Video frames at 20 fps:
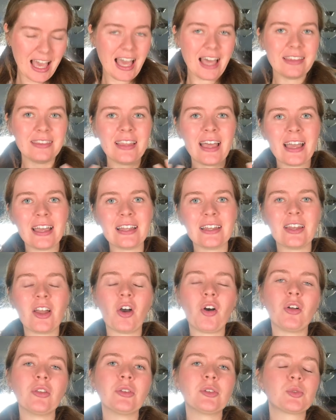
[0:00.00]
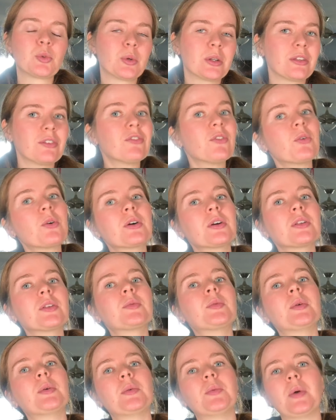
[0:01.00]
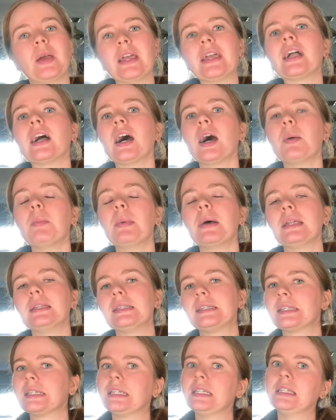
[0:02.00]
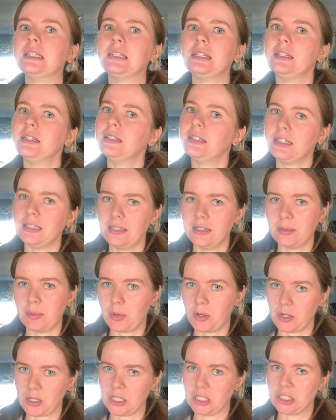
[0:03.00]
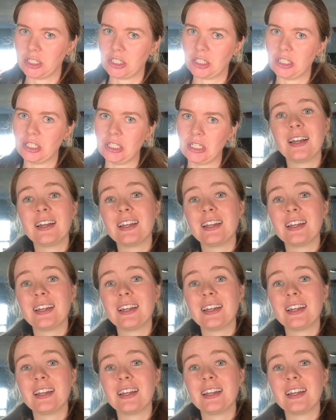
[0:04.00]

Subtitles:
And then on the 24th, we would wake up and see that he had eaten the porridge.